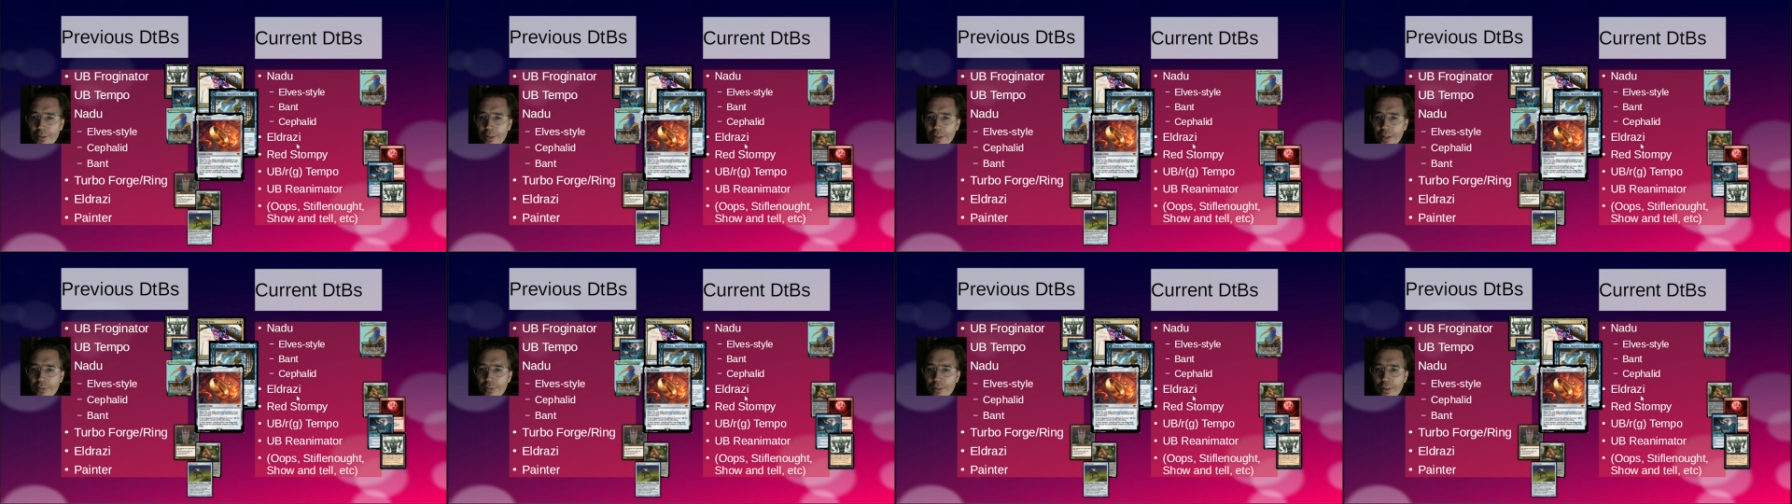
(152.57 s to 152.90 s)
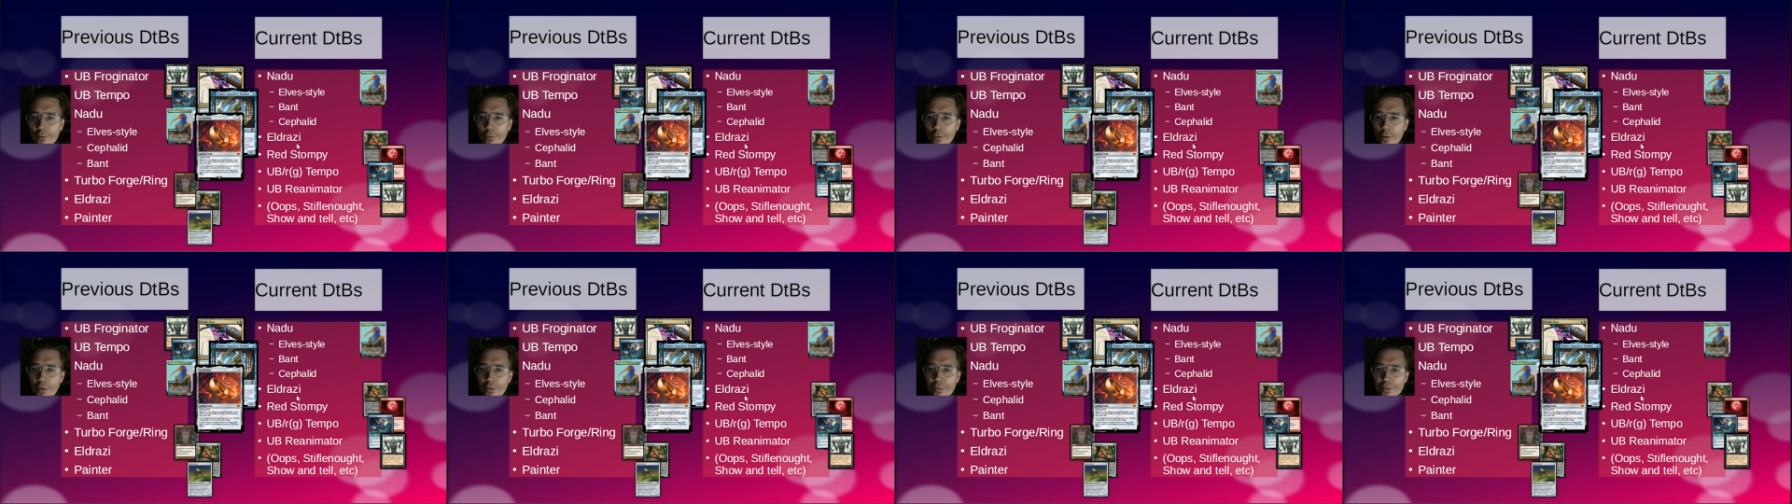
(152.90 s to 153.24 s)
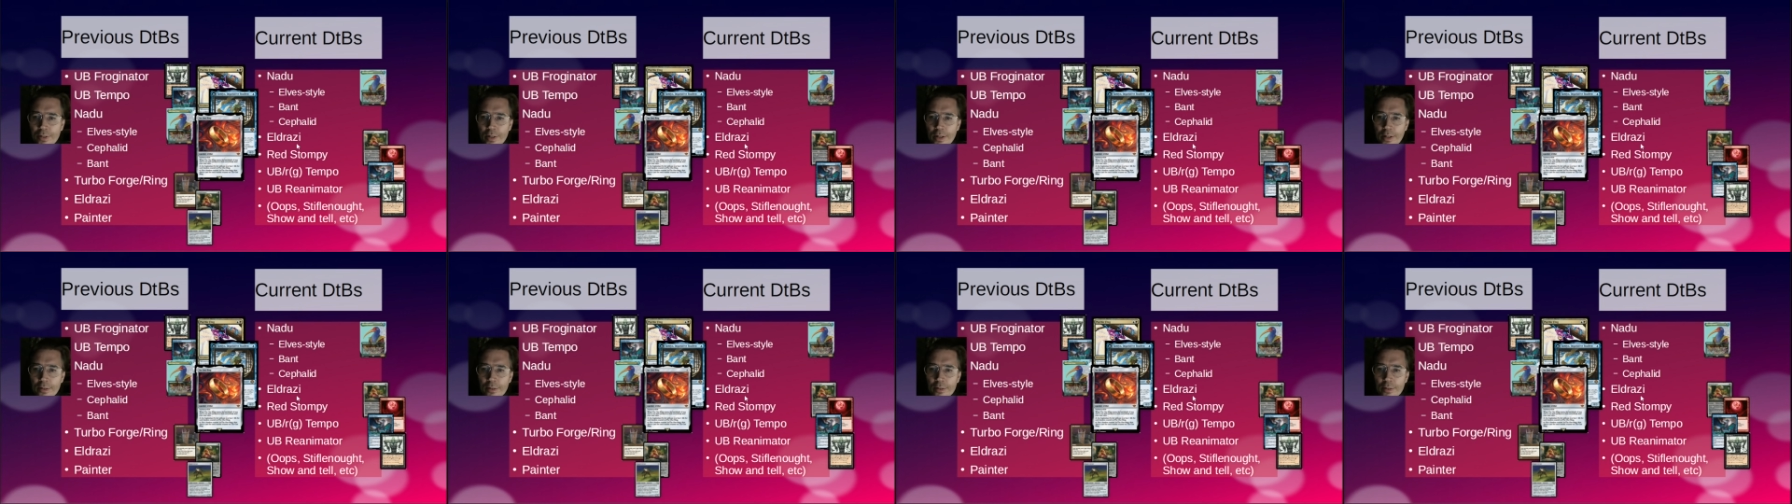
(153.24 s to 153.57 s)
against Eldrazi
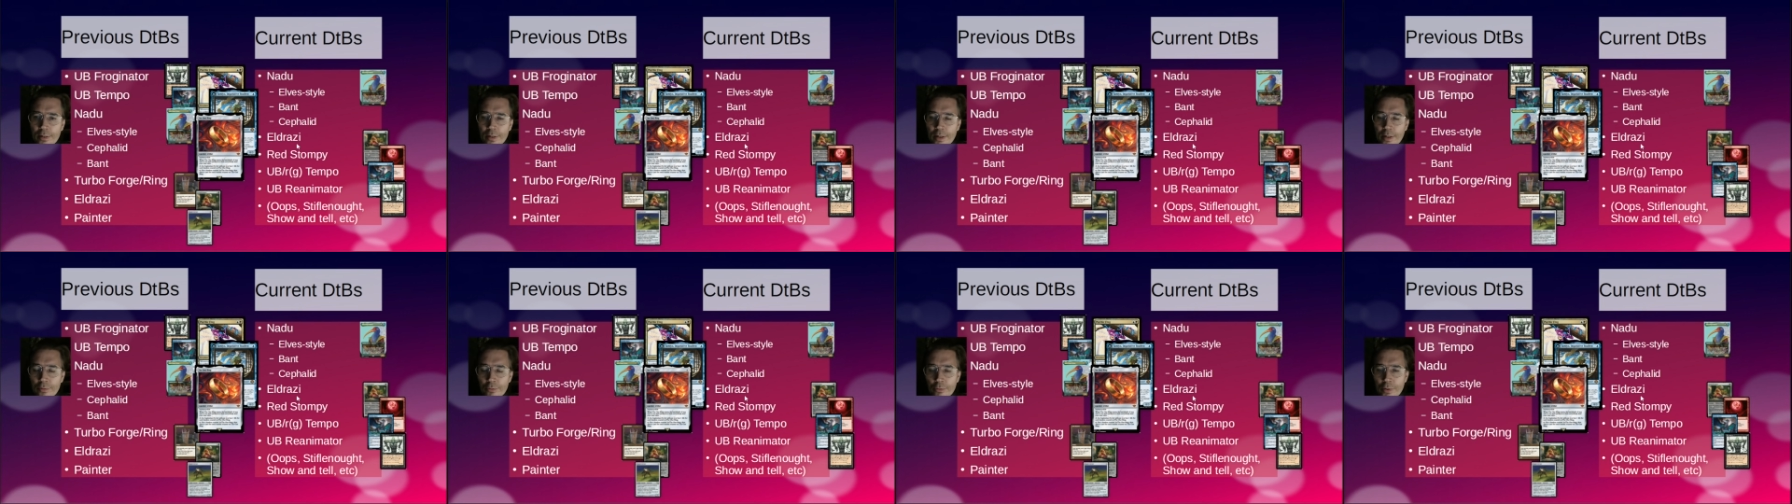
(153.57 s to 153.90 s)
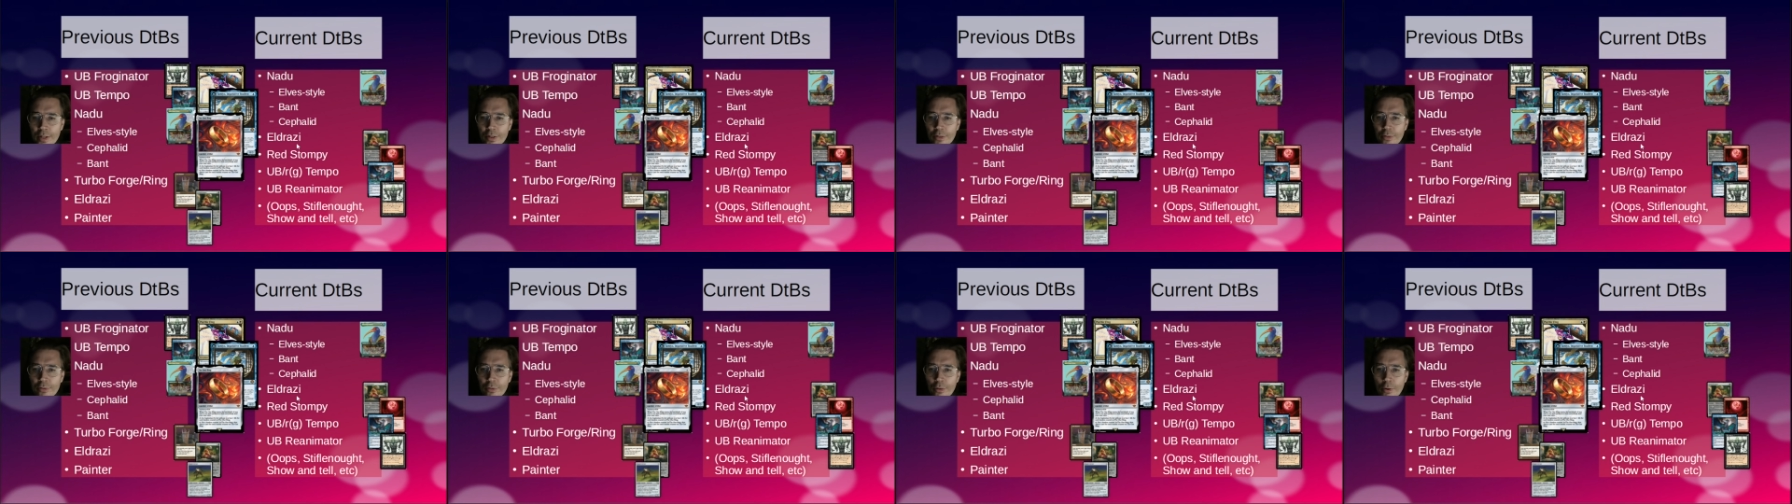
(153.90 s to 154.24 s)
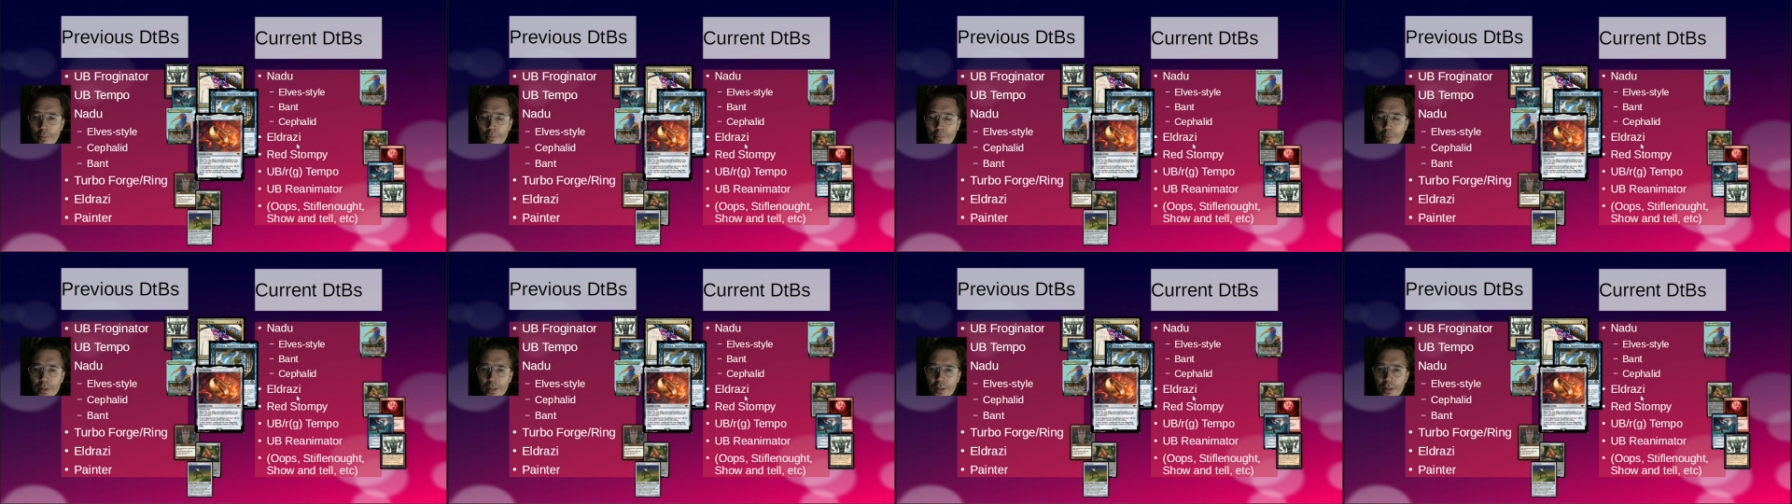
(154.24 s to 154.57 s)
and Red
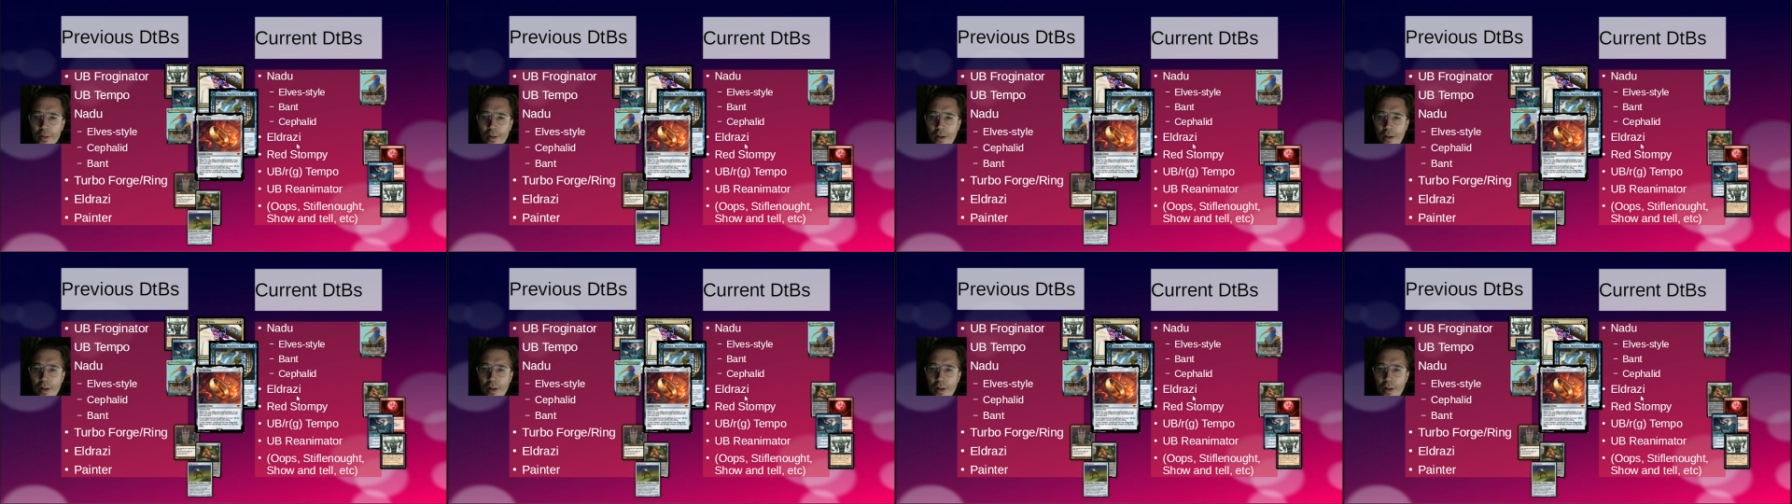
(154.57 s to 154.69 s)
Stompy.